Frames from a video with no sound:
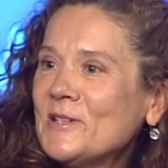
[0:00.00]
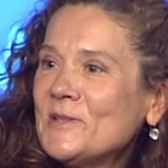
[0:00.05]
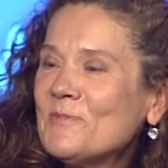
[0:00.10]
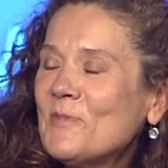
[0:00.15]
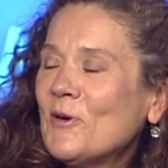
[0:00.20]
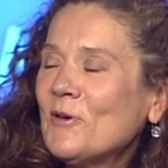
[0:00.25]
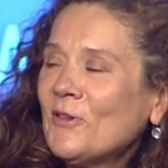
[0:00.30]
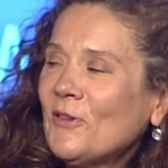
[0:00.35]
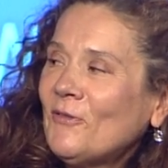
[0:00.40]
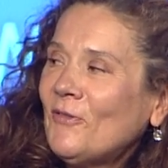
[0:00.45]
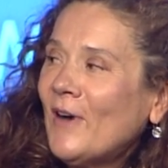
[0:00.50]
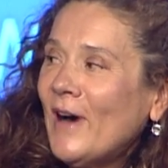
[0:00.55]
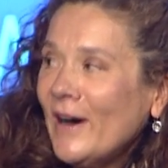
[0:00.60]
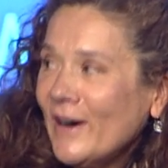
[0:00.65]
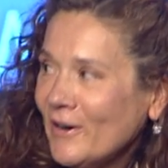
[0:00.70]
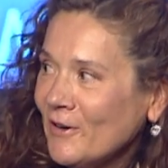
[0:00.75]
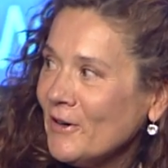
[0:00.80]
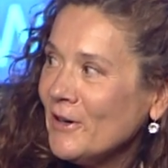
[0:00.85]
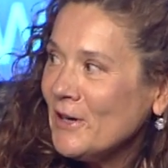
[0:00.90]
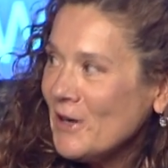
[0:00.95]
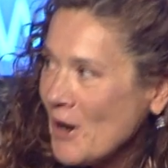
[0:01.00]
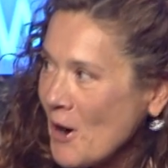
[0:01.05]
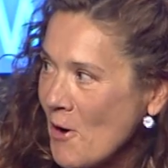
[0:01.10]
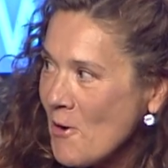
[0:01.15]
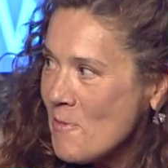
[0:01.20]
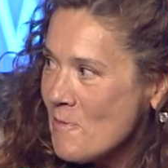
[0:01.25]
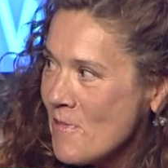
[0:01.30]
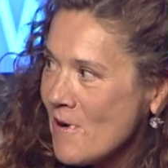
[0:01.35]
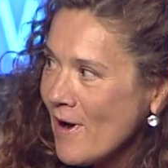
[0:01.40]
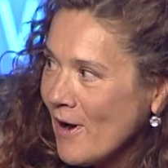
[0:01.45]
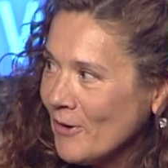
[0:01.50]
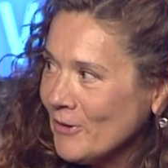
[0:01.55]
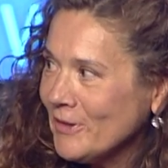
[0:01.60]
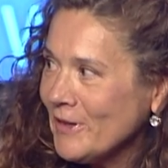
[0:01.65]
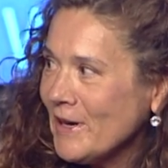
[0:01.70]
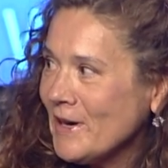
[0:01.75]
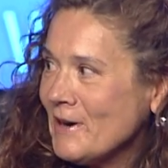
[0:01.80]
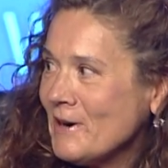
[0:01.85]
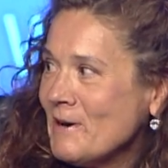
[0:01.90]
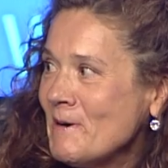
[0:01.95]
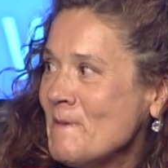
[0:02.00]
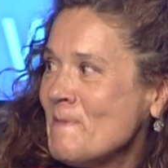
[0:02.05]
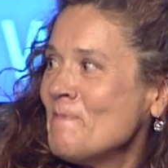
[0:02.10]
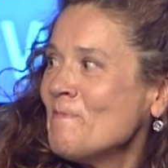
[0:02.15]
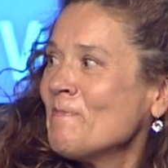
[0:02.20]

both fire and hope out there.